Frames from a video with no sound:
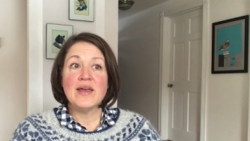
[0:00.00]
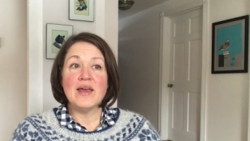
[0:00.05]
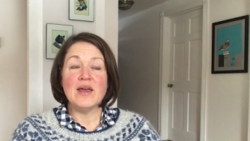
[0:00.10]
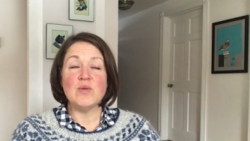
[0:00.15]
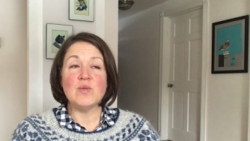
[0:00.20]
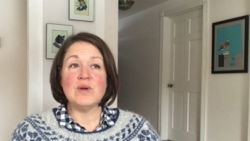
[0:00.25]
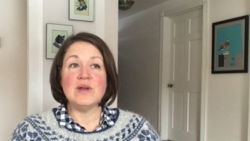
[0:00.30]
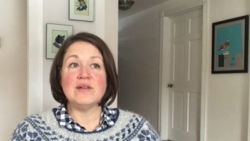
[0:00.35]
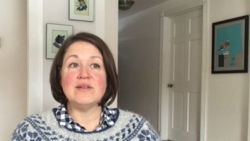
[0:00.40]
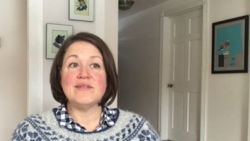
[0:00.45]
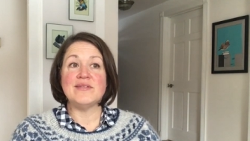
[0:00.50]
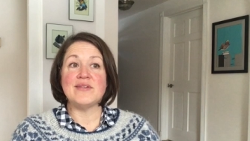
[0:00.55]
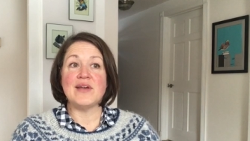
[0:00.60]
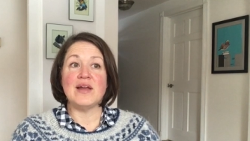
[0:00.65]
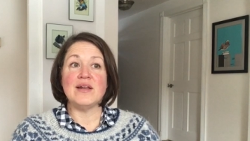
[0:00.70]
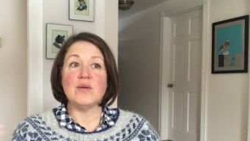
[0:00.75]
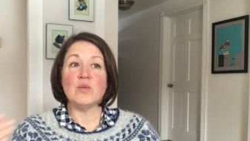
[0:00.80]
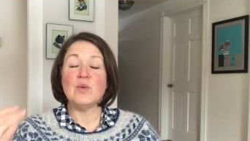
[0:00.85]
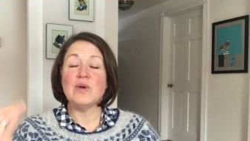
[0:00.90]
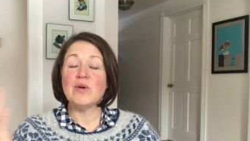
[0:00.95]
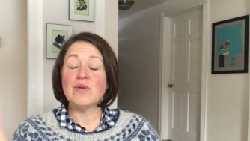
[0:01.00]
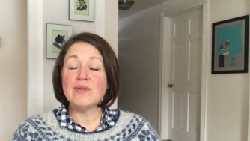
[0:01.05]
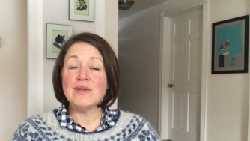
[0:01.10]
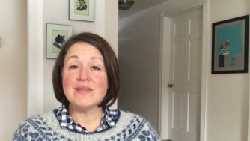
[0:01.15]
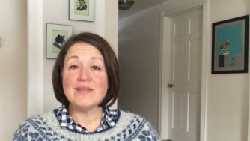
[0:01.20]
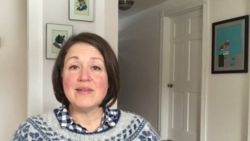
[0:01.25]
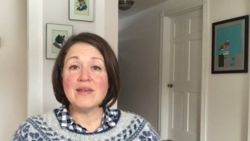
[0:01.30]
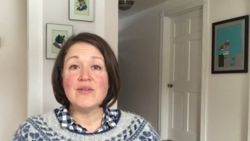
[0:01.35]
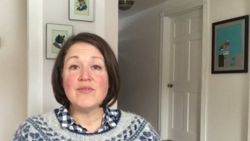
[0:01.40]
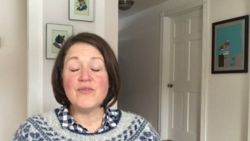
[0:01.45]
and we decided we only
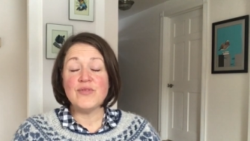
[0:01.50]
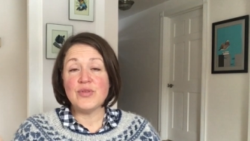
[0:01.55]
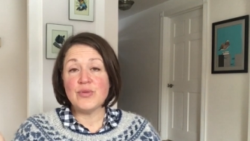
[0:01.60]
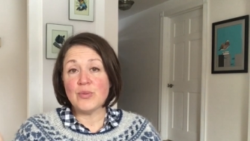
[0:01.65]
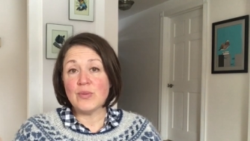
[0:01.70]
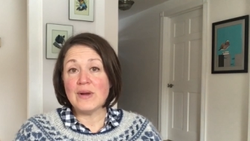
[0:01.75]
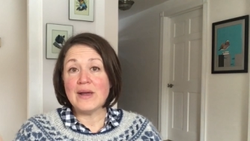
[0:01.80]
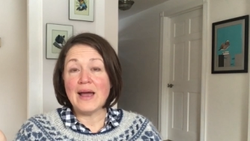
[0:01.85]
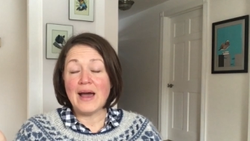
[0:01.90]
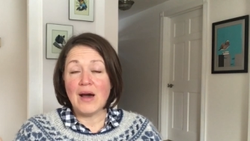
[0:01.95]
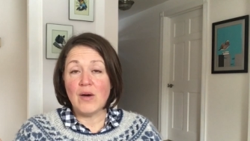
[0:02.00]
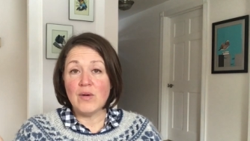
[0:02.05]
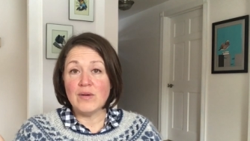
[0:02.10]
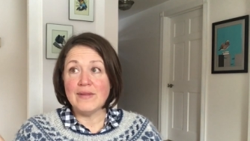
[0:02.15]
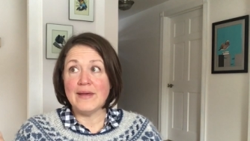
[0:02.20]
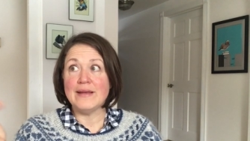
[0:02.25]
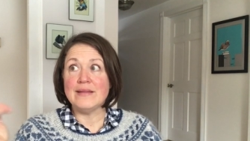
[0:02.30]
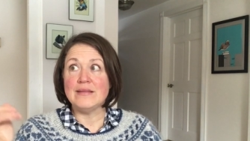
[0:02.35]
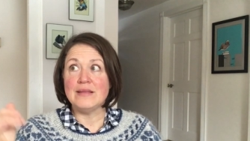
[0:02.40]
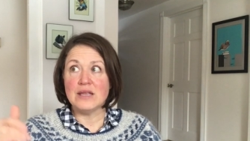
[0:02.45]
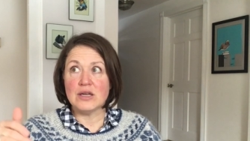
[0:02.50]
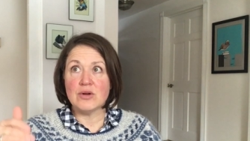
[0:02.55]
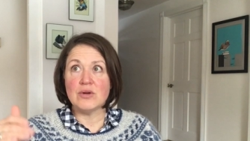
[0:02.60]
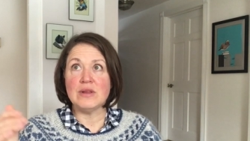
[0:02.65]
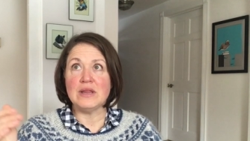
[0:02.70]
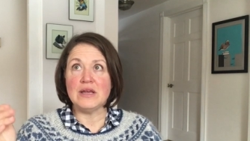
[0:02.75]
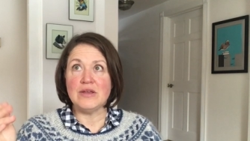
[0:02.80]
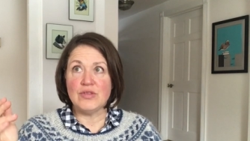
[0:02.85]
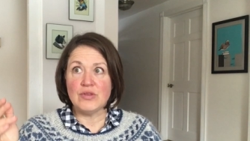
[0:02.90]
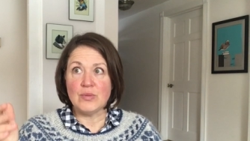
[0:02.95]
live 3 hours, like
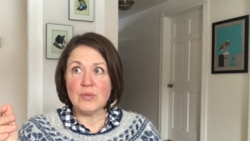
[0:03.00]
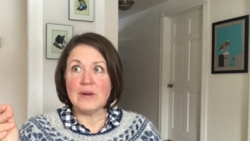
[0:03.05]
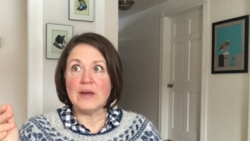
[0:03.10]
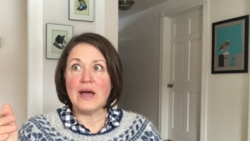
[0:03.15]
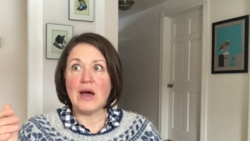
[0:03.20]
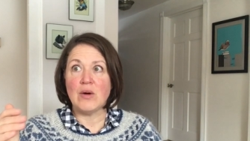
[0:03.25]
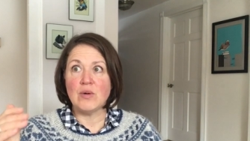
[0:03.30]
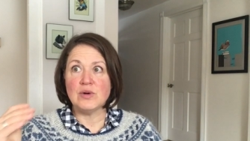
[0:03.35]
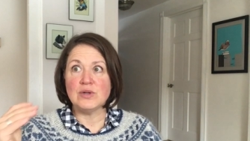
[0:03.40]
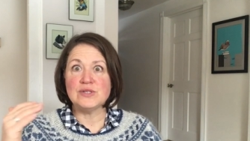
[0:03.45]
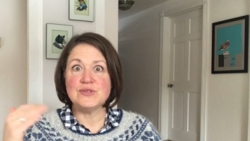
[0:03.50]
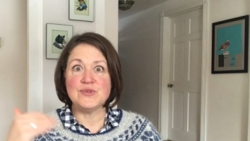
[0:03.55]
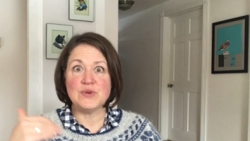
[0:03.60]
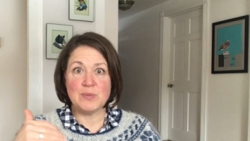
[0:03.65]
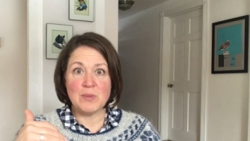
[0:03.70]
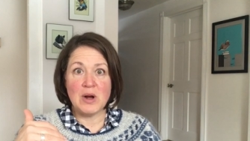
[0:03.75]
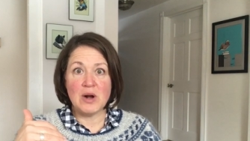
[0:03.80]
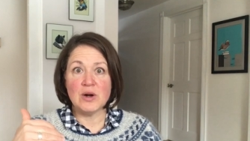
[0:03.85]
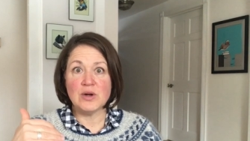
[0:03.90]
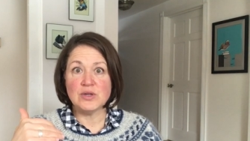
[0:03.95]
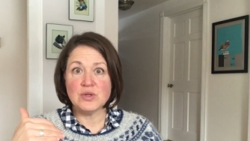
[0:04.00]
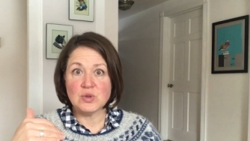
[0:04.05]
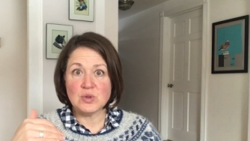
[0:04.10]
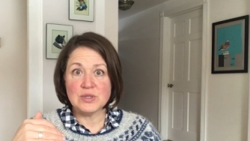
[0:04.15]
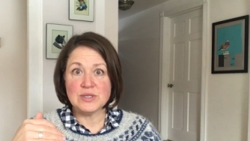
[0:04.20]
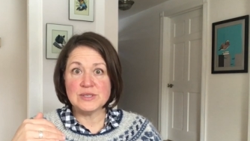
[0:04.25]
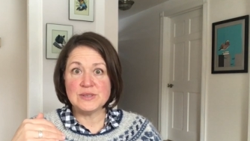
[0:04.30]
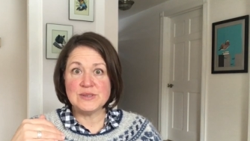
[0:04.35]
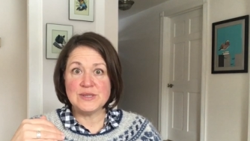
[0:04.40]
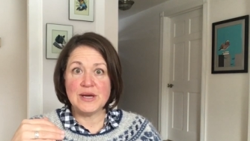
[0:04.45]
literally 3 hours from our
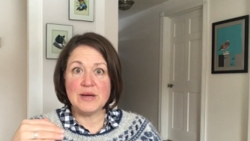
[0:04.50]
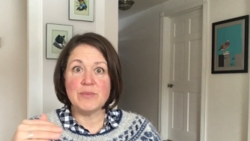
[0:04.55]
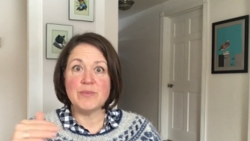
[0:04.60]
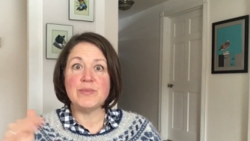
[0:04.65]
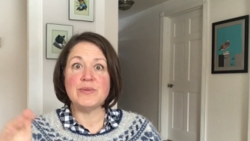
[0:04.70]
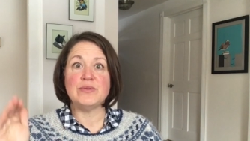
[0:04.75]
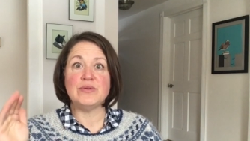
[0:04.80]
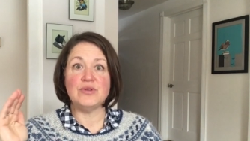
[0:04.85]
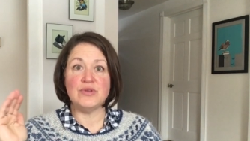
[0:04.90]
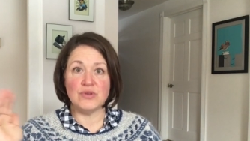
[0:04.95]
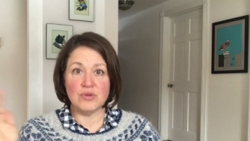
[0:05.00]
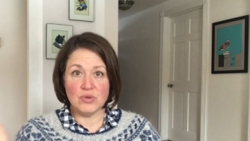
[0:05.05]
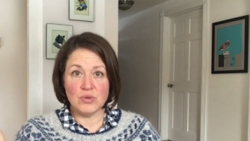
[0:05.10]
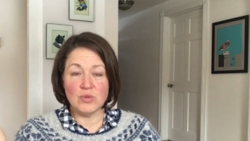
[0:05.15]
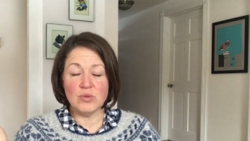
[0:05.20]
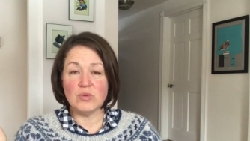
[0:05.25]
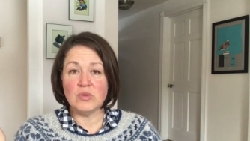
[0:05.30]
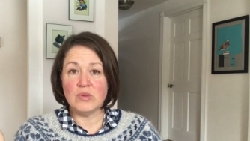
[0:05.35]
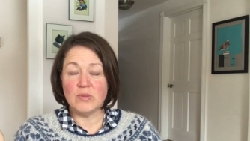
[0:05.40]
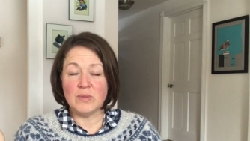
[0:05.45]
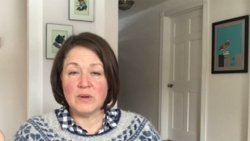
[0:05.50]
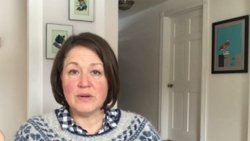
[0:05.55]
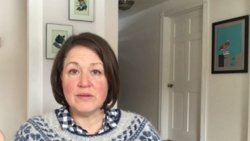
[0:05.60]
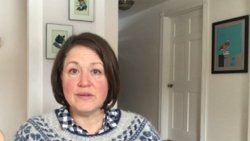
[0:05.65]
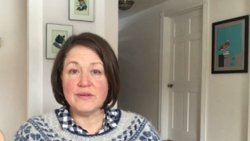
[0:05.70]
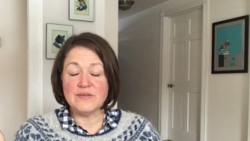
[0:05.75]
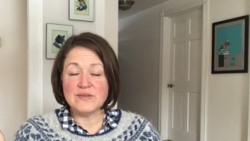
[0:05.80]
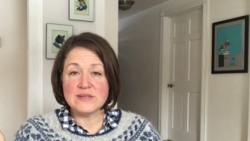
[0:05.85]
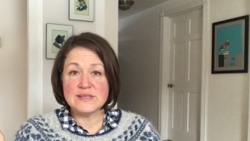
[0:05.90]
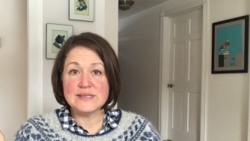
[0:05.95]
doorstep to the middle
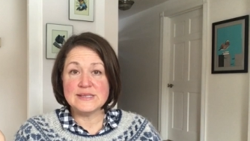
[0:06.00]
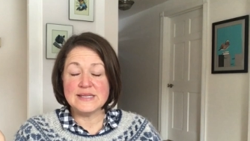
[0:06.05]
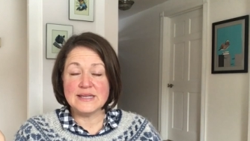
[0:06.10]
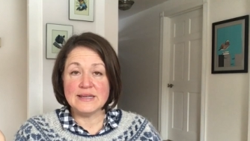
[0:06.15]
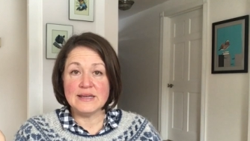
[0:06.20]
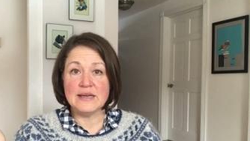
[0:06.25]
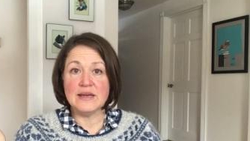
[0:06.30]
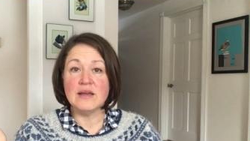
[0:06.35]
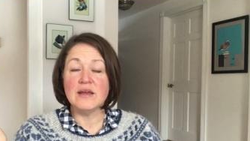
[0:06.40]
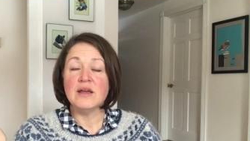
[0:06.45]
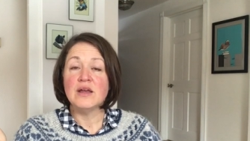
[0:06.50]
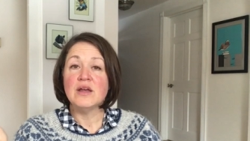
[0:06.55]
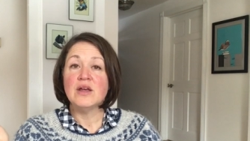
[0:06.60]
of the city.